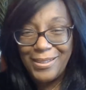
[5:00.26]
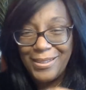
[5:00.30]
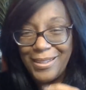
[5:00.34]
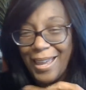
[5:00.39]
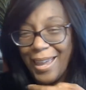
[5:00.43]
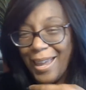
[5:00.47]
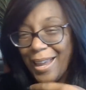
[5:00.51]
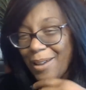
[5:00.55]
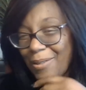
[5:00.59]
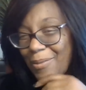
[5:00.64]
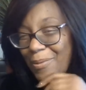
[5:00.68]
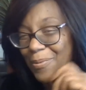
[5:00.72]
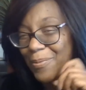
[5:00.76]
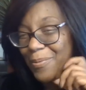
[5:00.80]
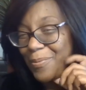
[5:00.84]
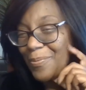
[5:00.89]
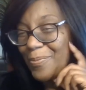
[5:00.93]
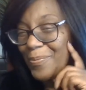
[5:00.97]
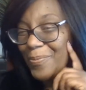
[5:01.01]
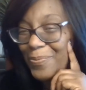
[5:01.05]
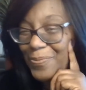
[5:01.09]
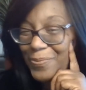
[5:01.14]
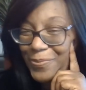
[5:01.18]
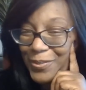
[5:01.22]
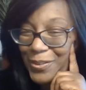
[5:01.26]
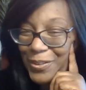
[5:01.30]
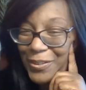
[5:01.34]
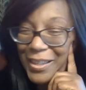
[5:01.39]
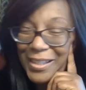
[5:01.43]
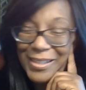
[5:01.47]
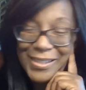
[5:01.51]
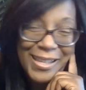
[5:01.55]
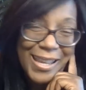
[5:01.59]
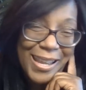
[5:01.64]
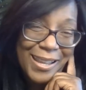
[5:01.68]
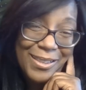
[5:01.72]
saying? Are
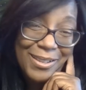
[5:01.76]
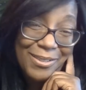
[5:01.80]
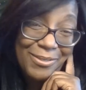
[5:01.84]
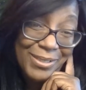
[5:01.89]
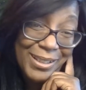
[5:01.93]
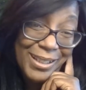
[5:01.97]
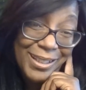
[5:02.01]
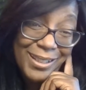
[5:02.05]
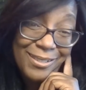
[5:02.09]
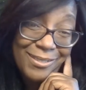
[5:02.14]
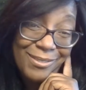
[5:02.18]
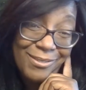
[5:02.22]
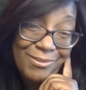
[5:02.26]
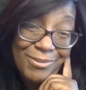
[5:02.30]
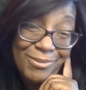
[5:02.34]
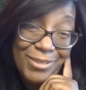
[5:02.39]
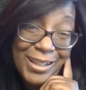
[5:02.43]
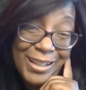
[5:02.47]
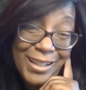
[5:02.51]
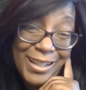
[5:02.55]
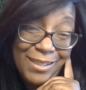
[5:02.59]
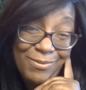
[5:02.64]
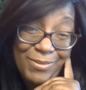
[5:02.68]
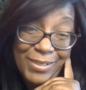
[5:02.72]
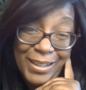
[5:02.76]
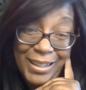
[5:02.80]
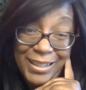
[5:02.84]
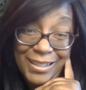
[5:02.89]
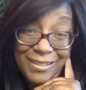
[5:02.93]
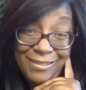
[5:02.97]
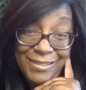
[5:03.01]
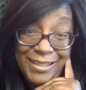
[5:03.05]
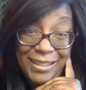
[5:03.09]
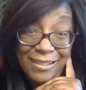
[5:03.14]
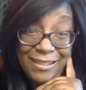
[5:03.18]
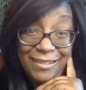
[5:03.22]
they saying that we didn't read it, we
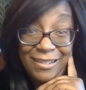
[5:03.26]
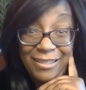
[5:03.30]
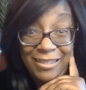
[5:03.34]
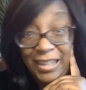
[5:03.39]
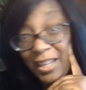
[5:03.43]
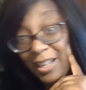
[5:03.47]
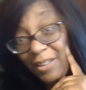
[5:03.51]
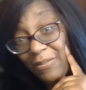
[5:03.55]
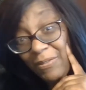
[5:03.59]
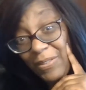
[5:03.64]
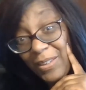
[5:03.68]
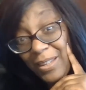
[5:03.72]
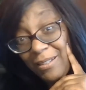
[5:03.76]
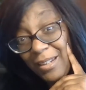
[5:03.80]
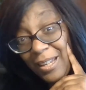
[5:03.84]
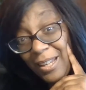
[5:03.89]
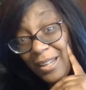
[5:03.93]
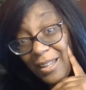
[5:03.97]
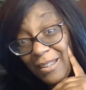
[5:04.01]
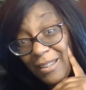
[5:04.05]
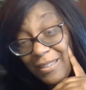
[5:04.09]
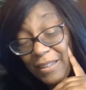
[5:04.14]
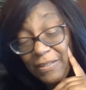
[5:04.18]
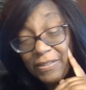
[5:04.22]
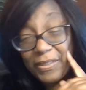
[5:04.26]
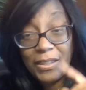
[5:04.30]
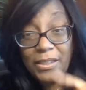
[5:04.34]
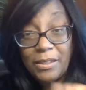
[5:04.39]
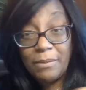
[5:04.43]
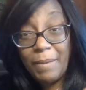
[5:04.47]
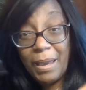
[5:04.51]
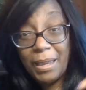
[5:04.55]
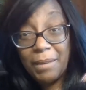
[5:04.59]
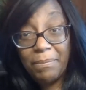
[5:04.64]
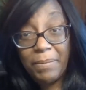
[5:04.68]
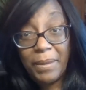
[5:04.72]
didn't think of it, that
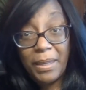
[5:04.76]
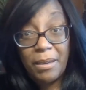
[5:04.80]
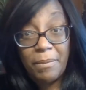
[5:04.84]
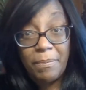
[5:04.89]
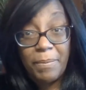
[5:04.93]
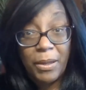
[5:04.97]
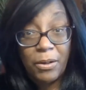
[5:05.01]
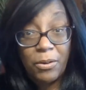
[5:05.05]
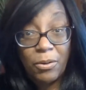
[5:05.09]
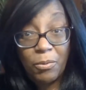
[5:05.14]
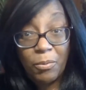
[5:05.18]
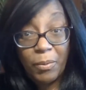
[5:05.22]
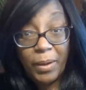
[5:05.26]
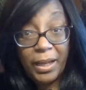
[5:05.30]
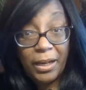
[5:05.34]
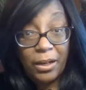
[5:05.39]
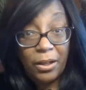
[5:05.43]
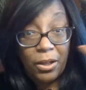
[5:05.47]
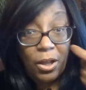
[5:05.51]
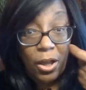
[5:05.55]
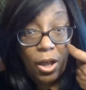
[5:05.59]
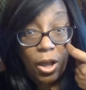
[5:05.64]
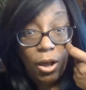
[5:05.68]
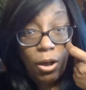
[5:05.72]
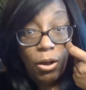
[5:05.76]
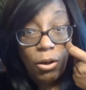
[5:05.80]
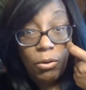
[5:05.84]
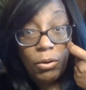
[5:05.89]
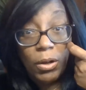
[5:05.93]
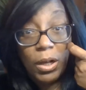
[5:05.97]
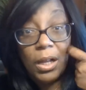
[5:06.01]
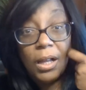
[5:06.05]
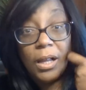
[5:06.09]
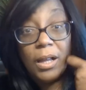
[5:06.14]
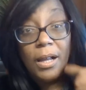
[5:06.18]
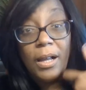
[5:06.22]
this might be a better way to
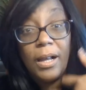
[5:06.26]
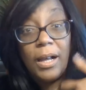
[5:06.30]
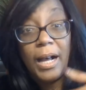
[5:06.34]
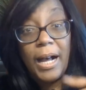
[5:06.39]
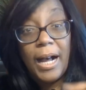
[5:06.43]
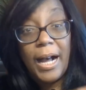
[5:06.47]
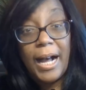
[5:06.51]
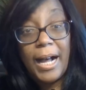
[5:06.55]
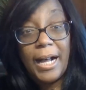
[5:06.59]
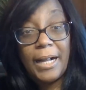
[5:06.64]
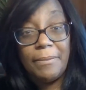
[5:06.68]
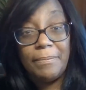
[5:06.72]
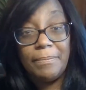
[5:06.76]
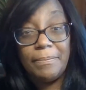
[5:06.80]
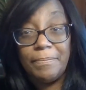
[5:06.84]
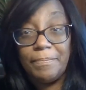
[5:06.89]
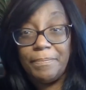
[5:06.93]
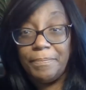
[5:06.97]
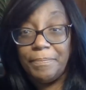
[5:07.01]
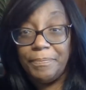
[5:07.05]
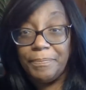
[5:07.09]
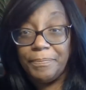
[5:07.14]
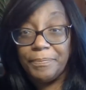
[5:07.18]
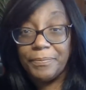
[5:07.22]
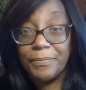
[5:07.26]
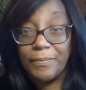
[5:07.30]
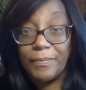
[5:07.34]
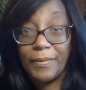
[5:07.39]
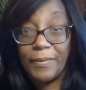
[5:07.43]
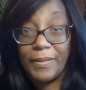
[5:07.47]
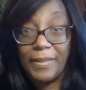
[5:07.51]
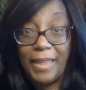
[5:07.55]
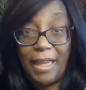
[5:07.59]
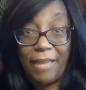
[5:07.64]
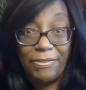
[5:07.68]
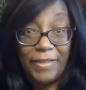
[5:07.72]
go,
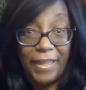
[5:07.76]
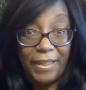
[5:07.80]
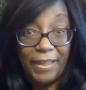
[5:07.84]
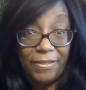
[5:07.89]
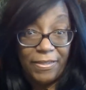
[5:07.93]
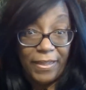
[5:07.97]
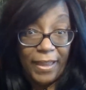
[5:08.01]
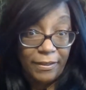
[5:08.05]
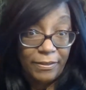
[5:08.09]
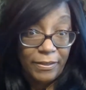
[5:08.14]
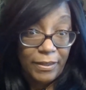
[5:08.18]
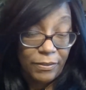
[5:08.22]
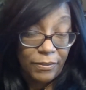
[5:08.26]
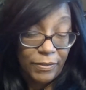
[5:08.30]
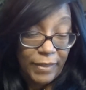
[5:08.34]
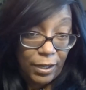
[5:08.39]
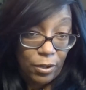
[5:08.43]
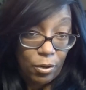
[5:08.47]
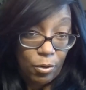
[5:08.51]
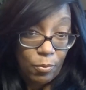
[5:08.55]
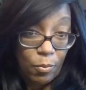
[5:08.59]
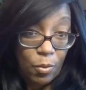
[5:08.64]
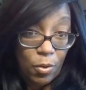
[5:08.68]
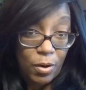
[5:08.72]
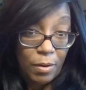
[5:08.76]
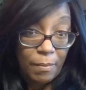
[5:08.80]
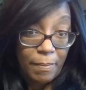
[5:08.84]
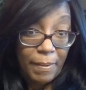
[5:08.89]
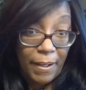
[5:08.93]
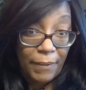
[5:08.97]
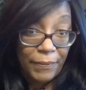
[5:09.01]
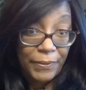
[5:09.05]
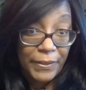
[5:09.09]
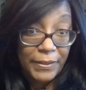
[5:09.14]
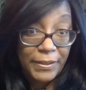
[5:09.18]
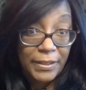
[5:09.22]
that they think that they know more
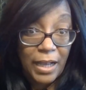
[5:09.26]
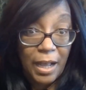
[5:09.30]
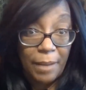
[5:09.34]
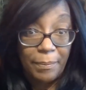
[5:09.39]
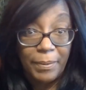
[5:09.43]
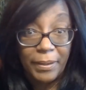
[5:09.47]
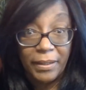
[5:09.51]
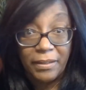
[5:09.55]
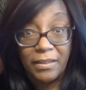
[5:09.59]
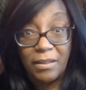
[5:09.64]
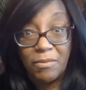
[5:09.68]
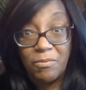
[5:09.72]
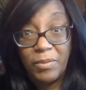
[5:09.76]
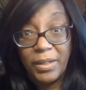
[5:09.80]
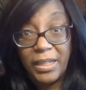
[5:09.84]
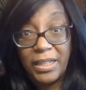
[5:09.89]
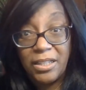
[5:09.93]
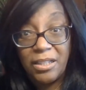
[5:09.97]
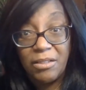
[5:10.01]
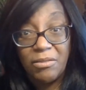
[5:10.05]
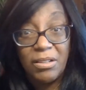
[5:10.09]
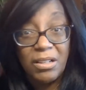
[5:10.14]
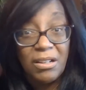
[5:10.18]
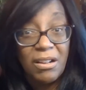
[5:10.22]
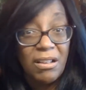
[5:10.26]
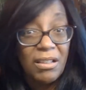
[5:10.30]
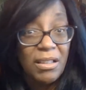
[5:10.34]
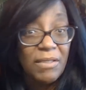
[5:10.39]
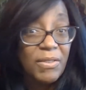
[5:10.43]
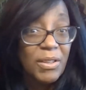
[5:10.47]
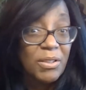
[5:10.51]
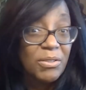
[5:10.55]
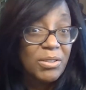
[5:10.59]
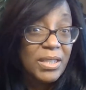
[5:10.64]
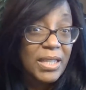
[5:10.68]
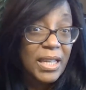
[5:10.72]
about the topic than we do? And all
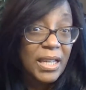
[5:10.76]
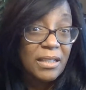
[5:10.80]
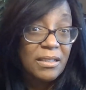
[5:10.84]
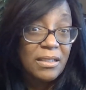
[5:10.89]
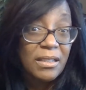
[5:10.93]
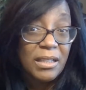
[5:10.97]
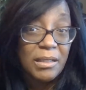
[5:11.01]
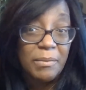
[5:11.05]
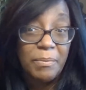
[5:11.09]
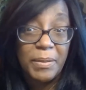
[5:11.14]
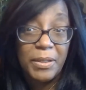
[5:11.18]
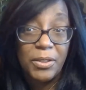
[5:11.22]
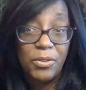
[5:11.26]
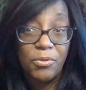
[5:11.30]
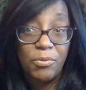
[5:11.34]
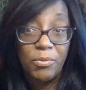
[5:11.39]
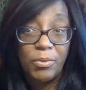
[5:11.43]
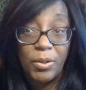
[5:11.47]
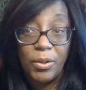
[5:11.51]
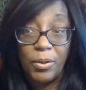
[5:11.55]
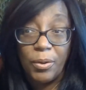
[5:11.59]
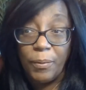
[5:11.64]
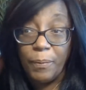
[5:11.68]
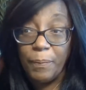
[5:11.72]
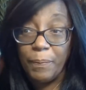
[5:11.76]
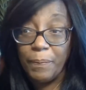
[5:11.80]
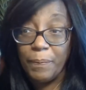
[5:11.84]
of those things could be true.